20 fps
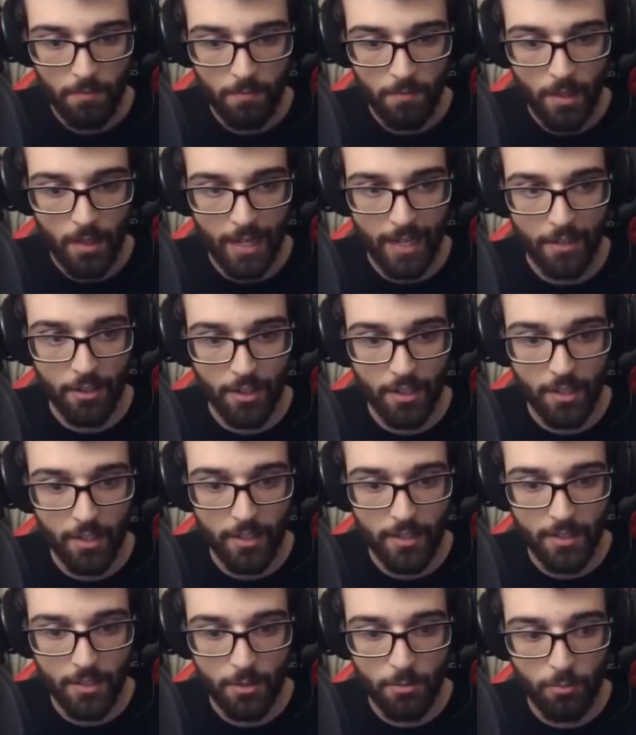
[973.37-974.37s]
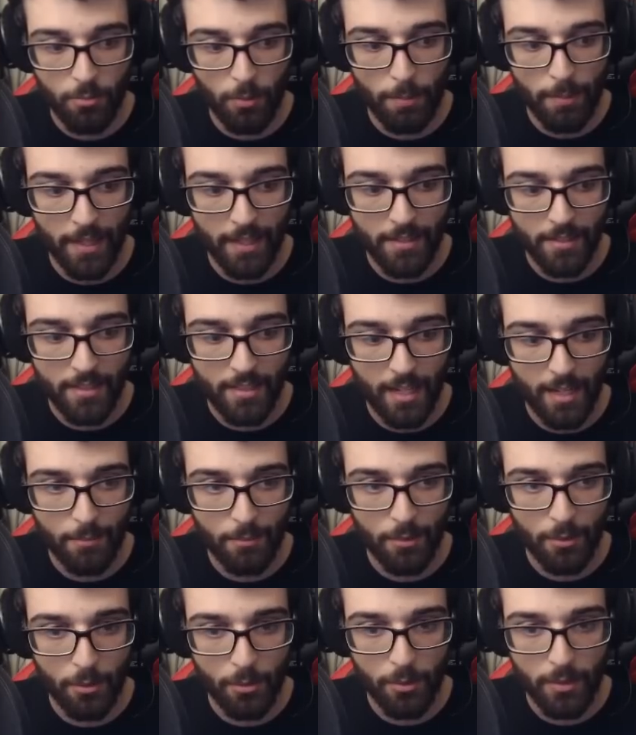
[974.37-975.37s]
I gotta go and just repair this arm
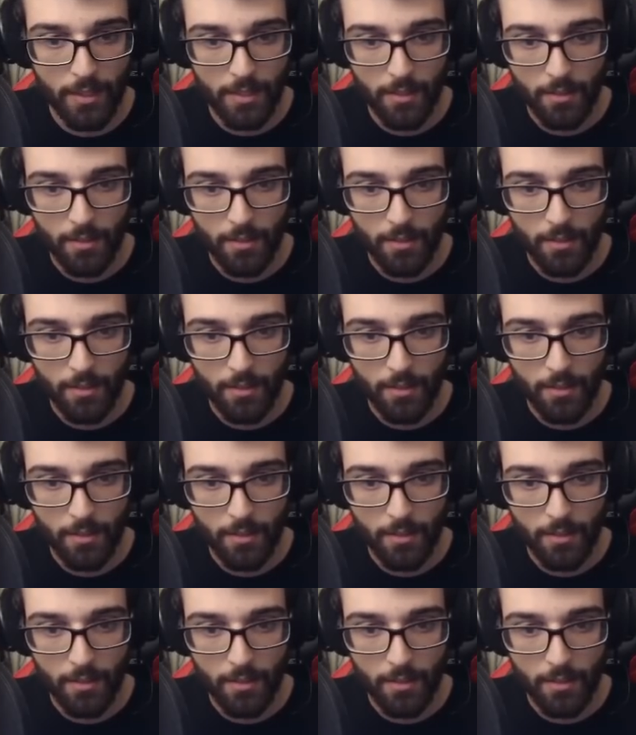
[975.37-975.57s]
real quick.